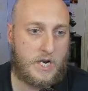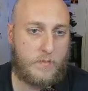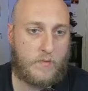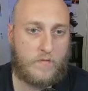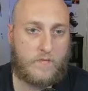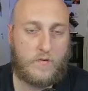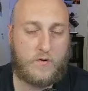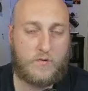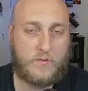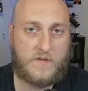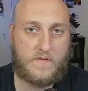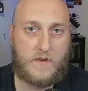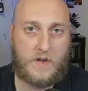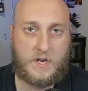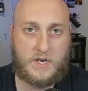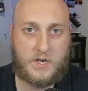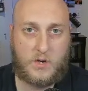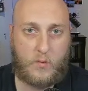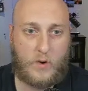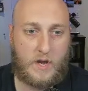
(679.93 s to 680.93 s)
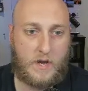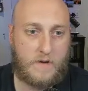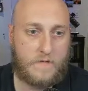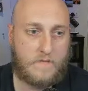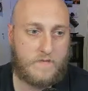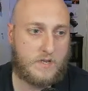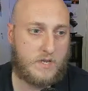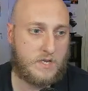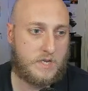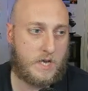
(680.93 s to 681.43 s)
at before was Vanta
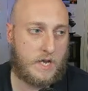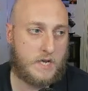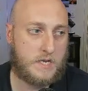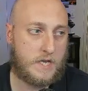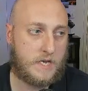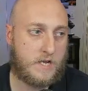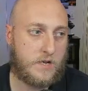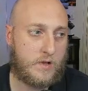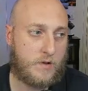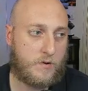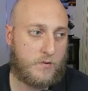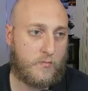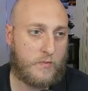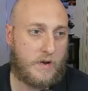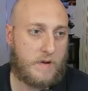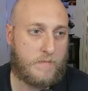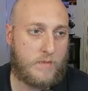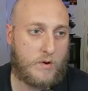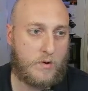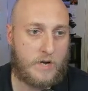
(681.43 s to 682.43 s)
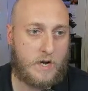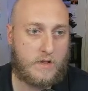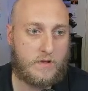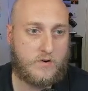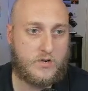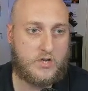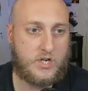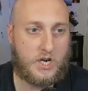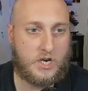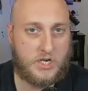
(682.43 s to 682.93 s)
Waves. This has like a little rainbow color
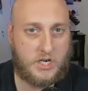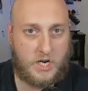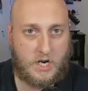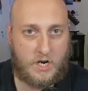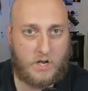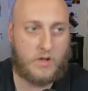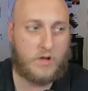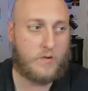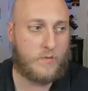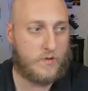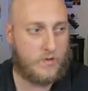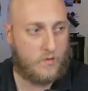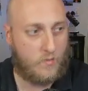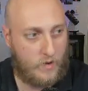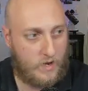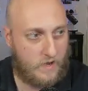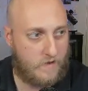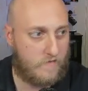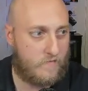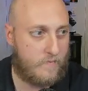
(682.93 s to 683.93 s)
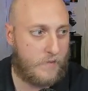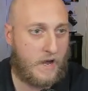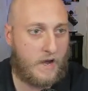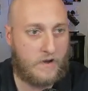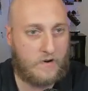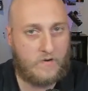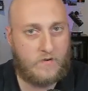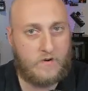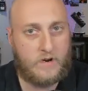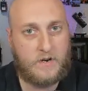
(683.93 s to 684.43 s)
changing along with a wave
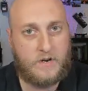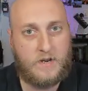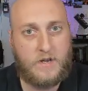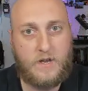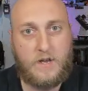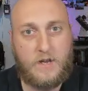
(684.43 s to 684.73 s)
pattern and